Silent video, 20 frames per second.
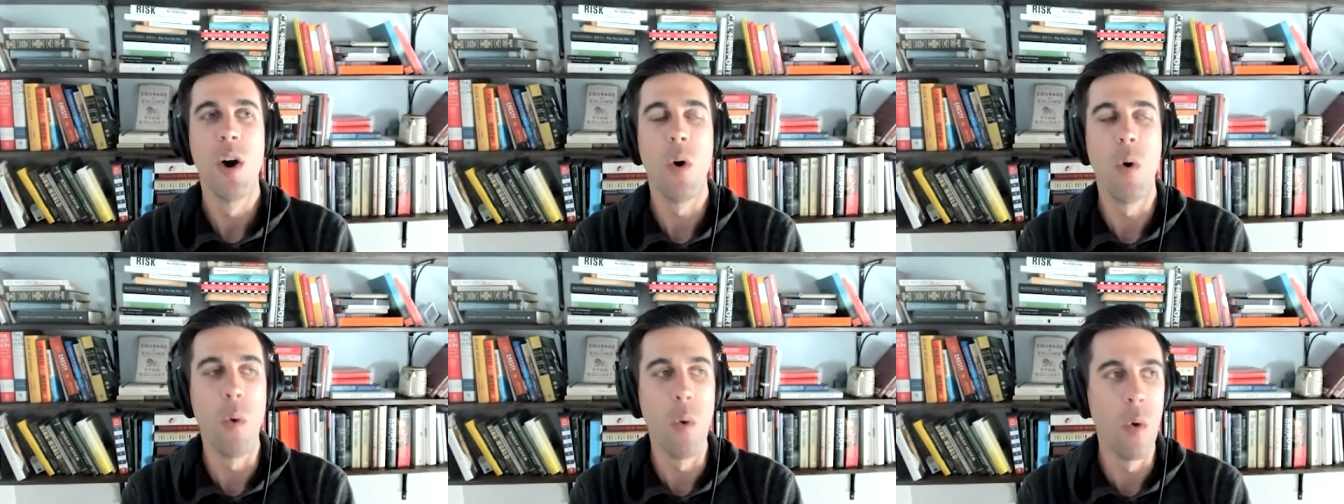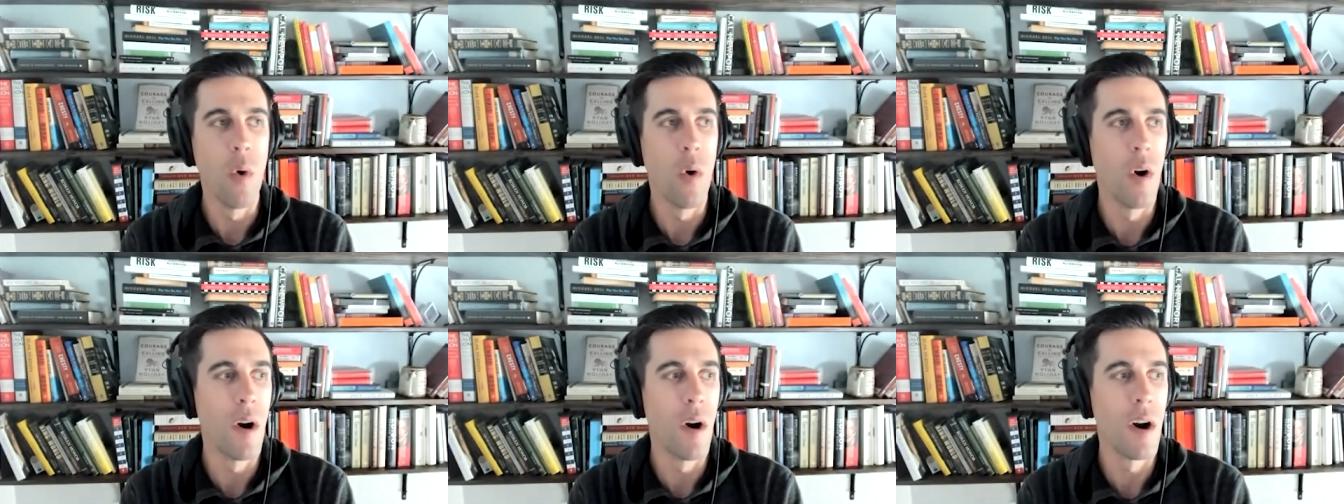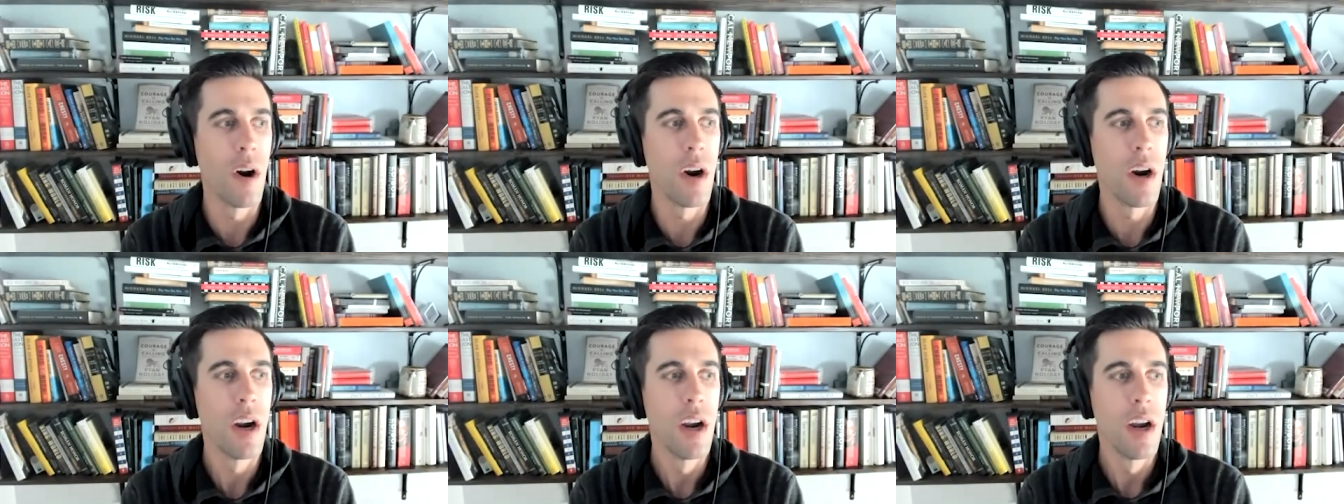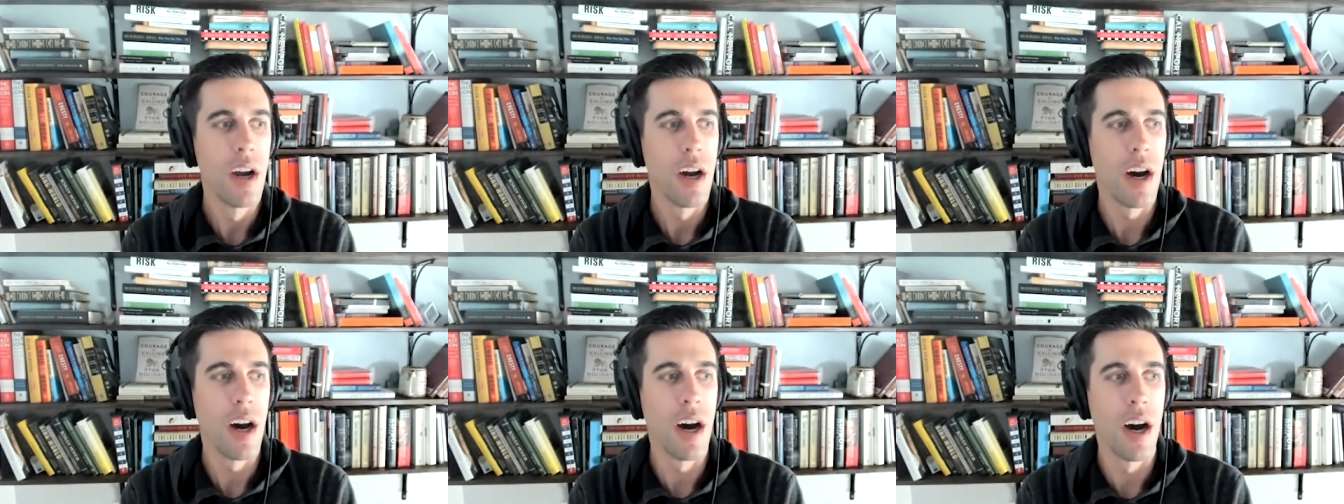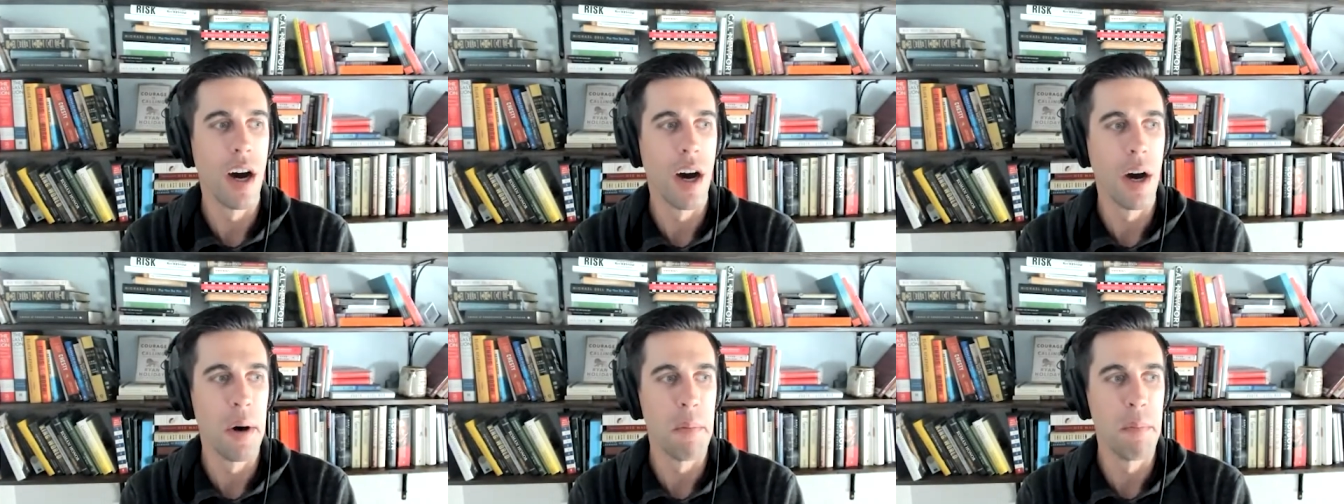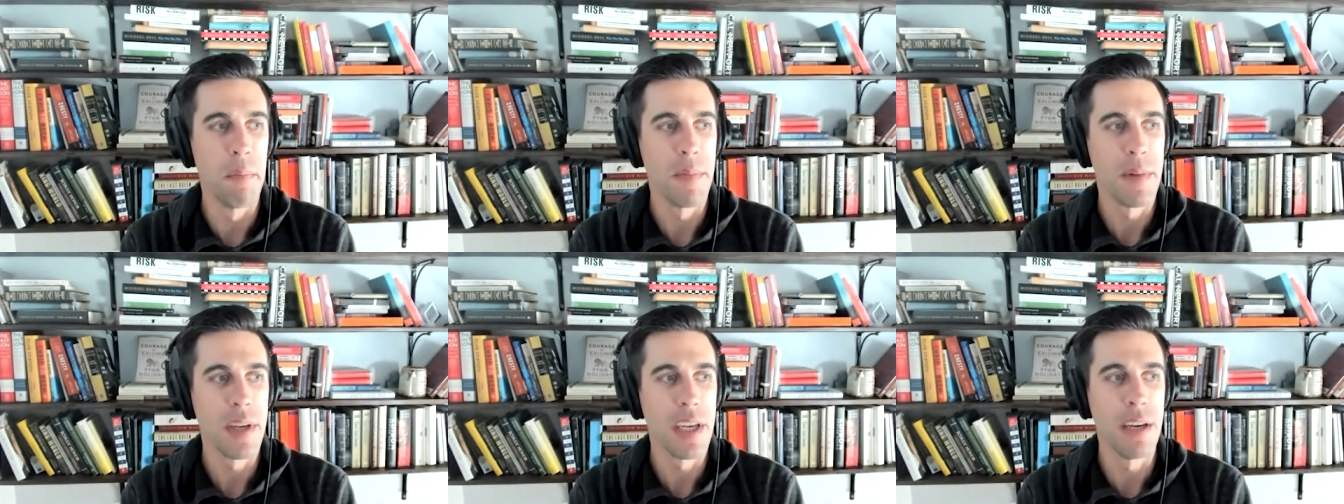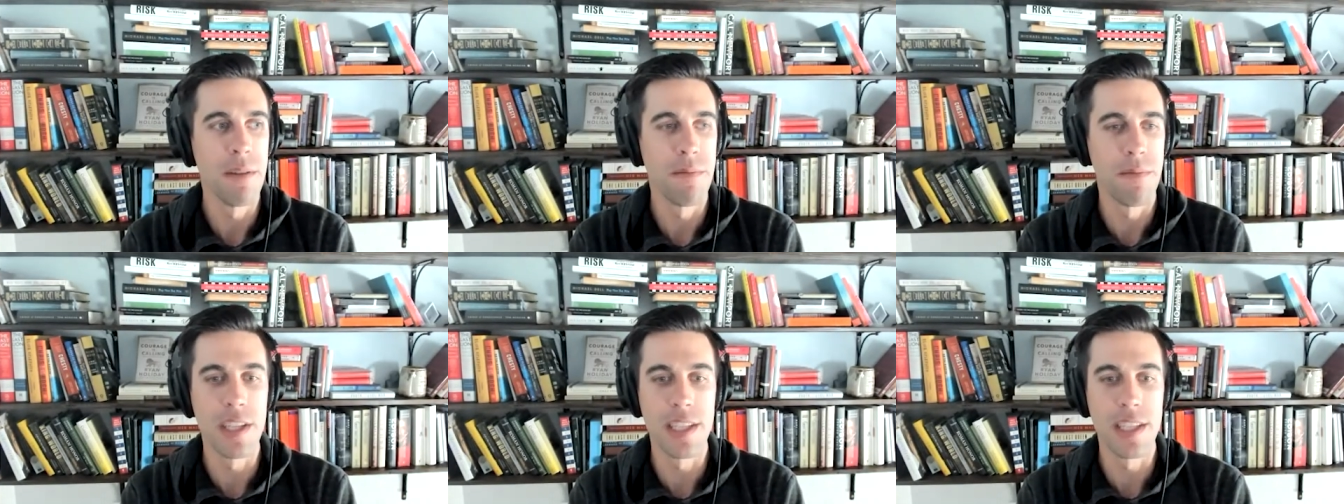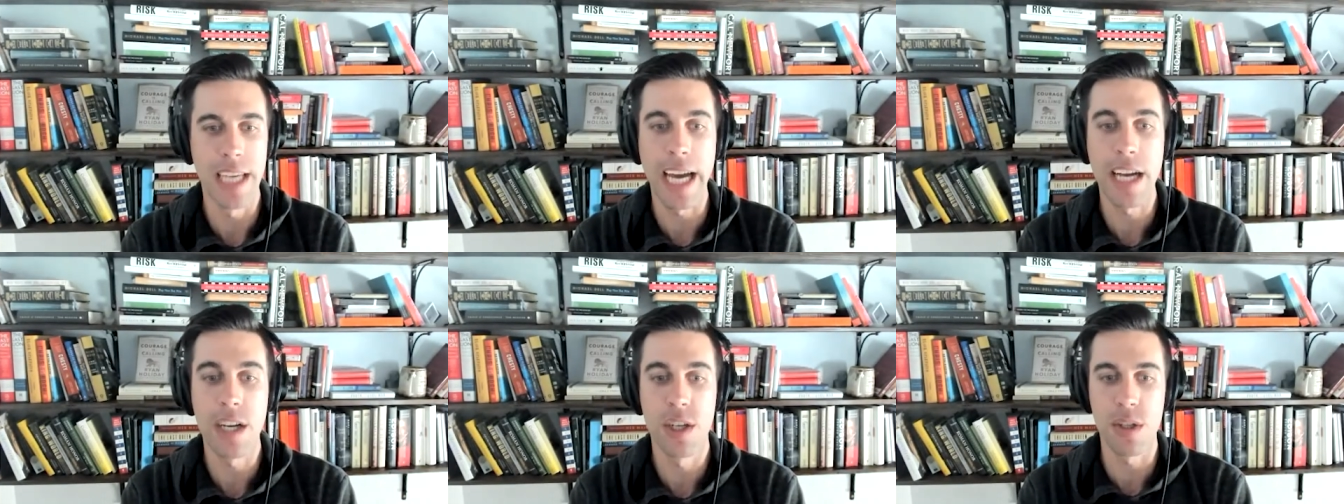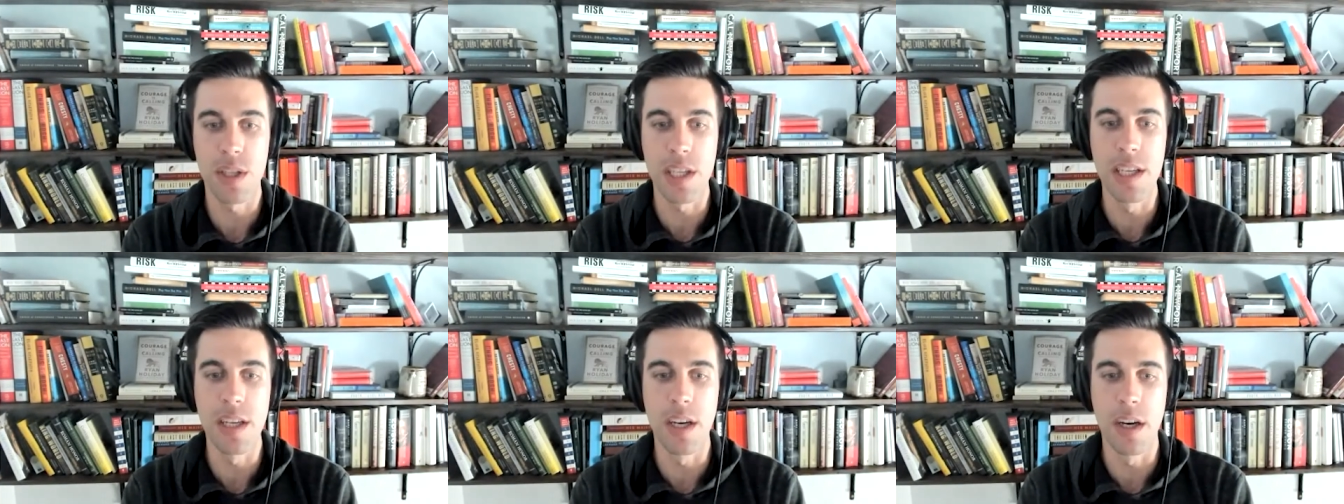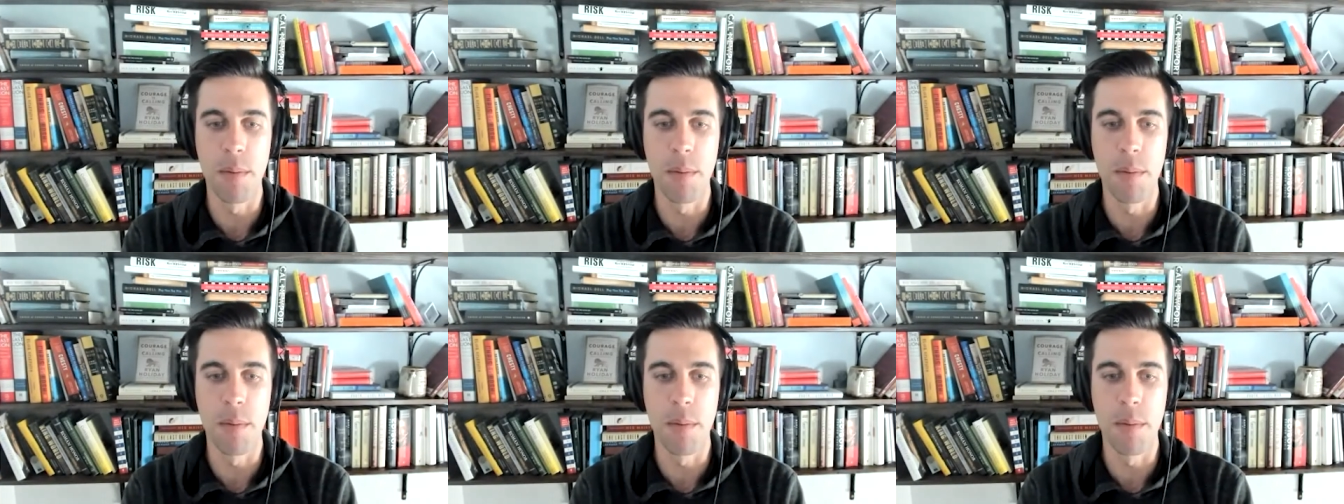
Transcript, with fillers: or um, if it's actually